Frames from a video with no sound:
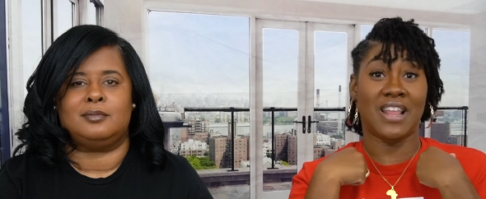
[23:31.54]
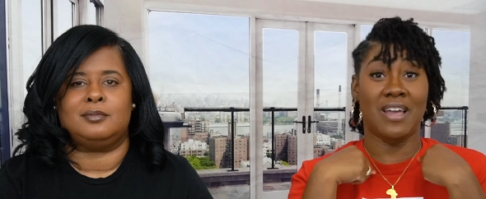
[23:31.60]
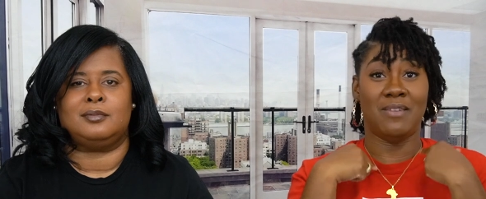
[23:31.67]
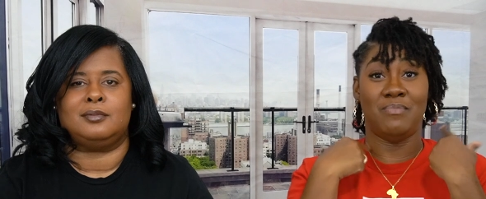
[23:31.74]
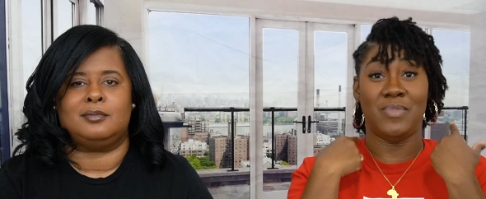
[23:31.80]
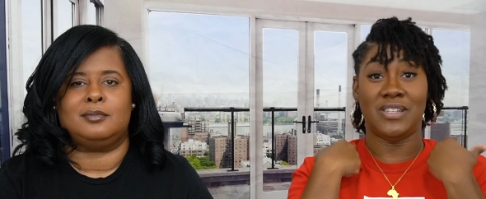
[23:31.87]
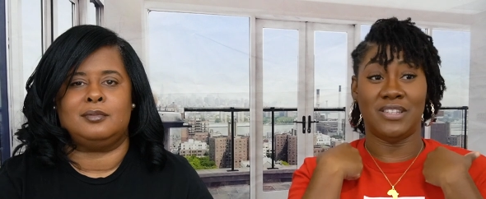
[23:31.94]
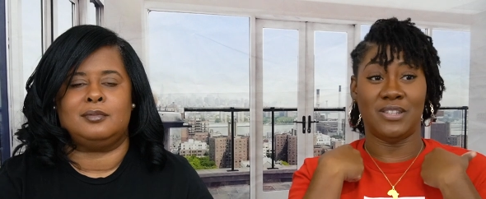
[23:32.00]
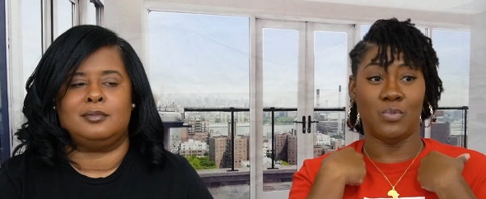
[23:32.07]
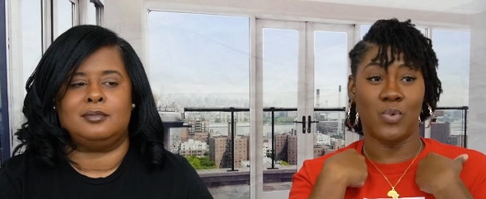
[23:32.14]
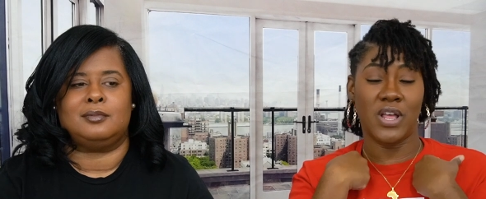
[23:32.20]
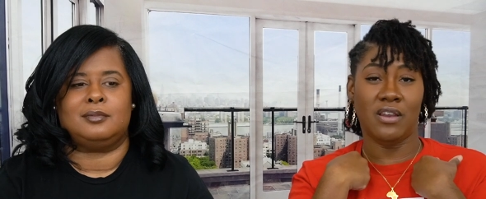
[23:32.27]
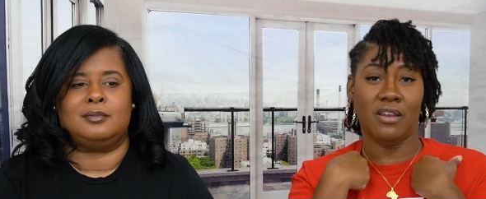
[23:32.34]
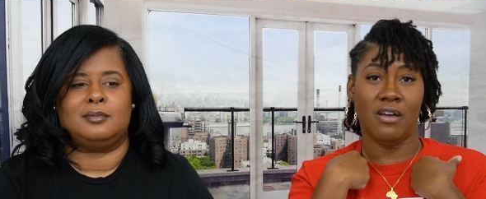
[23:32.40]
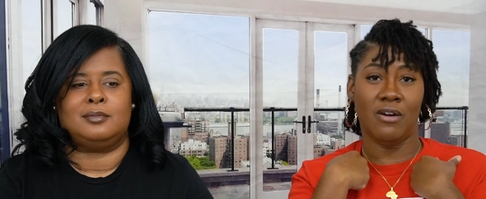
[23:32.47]
Speaker 1: like Missus
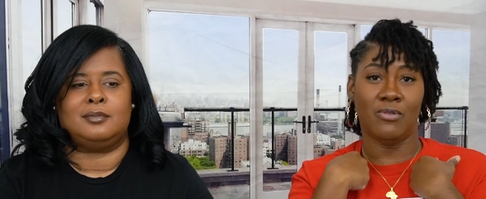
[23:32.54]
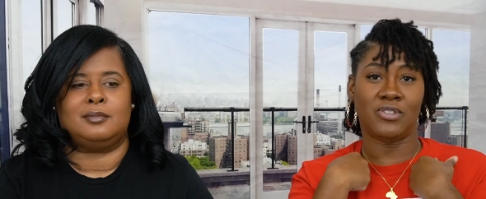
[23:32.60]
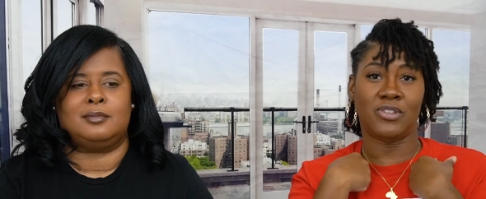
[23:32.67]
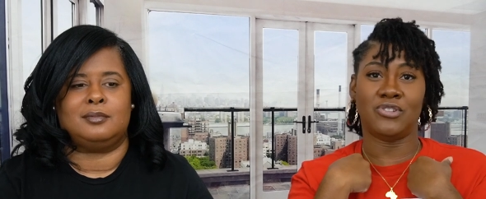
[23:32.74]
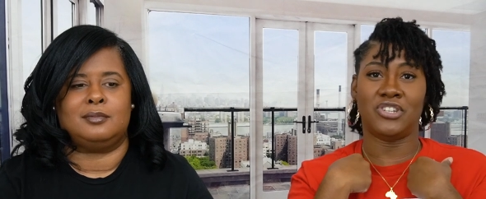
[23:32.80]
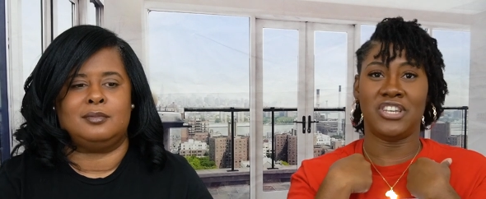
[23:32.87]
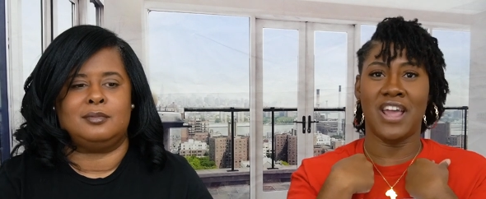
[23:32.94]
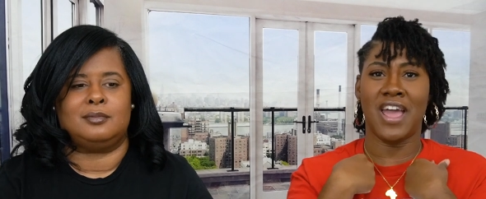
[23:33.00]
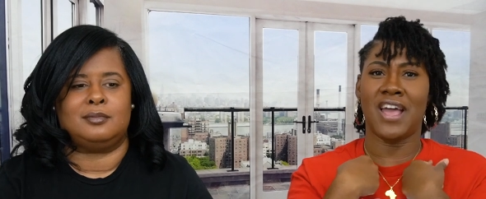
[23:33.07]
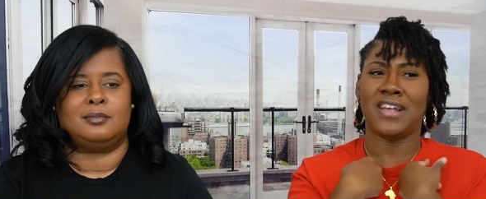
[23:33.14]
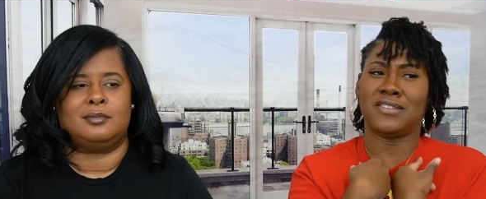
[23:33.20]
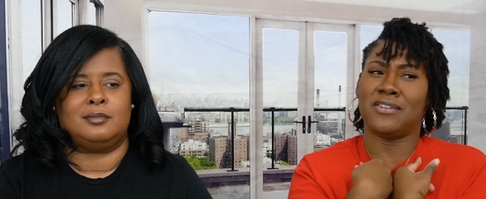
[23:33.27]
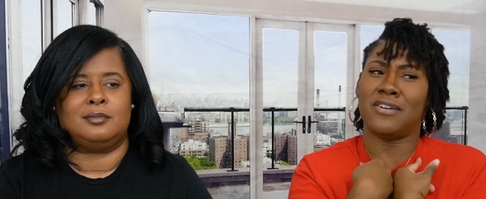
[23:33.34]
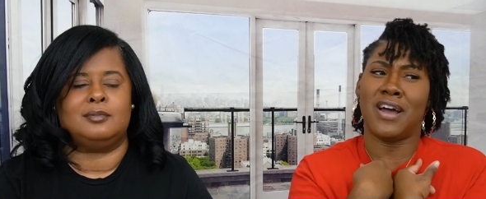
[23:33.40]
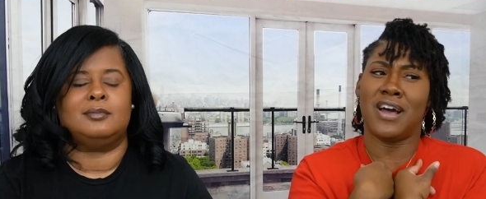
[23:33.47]
Whitlow. So she asked her